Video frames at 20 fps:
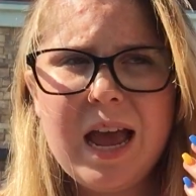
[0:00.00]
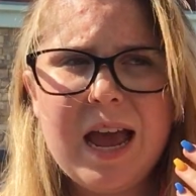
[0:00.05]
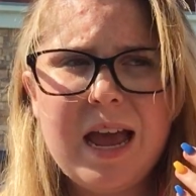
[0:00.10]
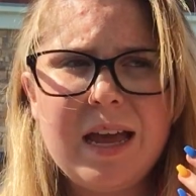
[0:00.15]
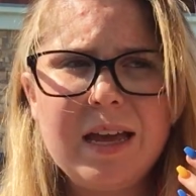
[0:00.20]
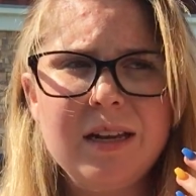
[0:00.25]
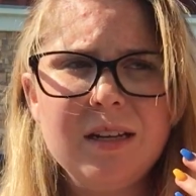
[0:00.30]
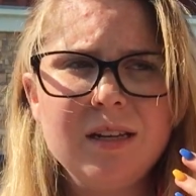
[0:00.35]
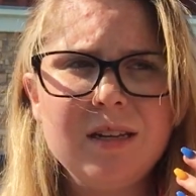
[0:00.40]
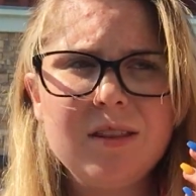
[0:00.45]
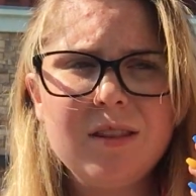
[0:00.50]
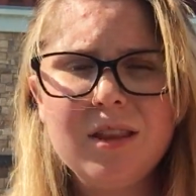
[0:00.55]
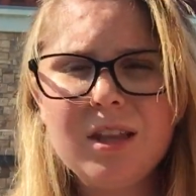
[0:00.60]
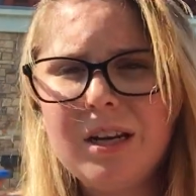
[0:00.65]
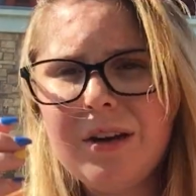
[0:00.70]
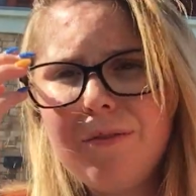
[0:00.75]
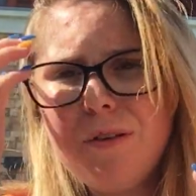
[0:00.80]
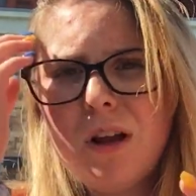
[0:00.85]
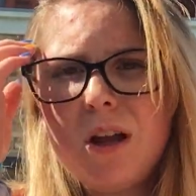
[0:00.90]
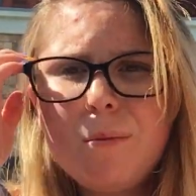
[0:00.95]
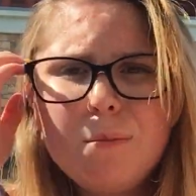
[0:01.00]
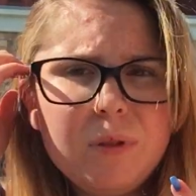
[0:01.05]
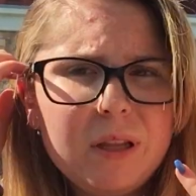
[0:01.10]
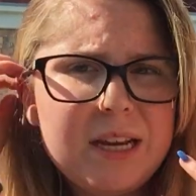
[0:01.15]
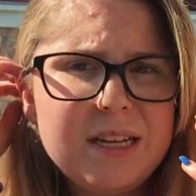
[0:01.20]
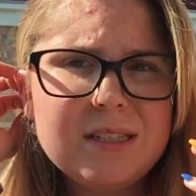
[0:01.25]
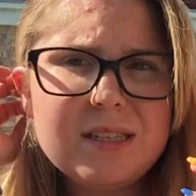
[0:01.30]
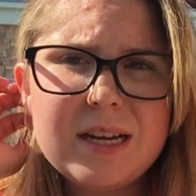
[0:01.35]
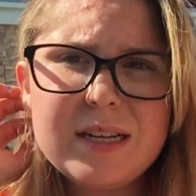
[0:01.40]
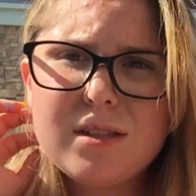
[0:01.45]
And the different
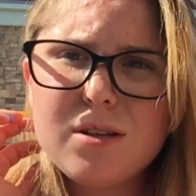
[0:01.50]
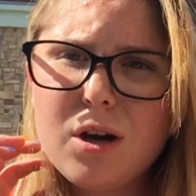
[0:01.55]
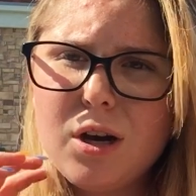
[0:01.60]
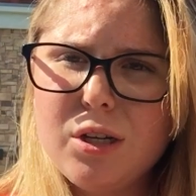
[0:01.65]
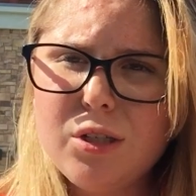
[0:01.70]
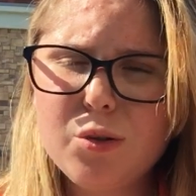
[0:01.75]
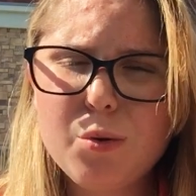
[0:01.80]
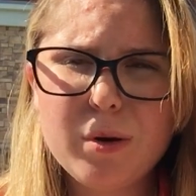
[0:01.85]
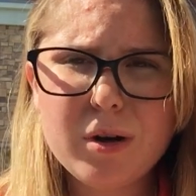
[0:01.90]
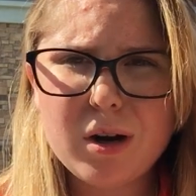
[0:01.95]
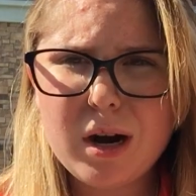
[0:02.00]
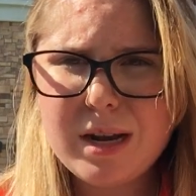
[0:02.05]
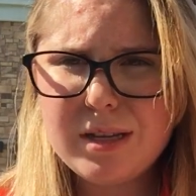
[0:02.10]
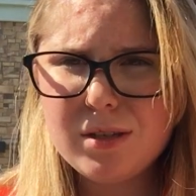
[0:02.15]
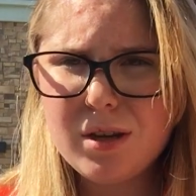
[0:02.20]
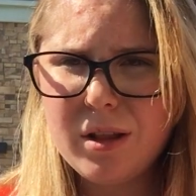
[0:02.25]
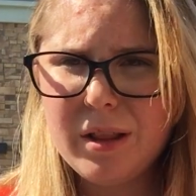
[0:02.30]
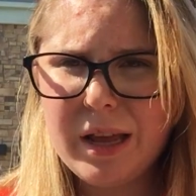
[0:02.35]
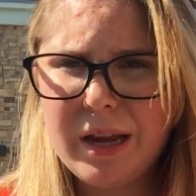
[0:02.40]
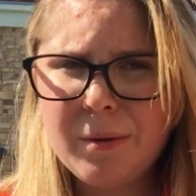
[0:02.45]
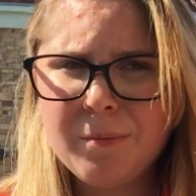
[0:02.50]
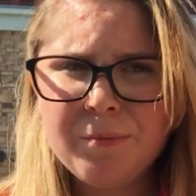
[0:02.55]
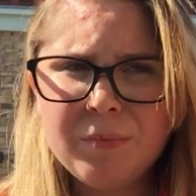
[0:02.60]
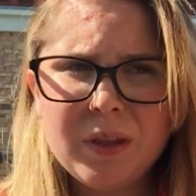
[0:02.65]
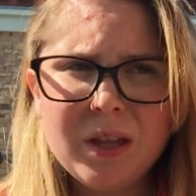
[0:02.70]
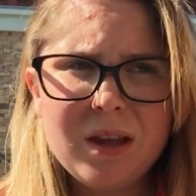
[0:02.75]
complaints I saw on Twitter, I saw like,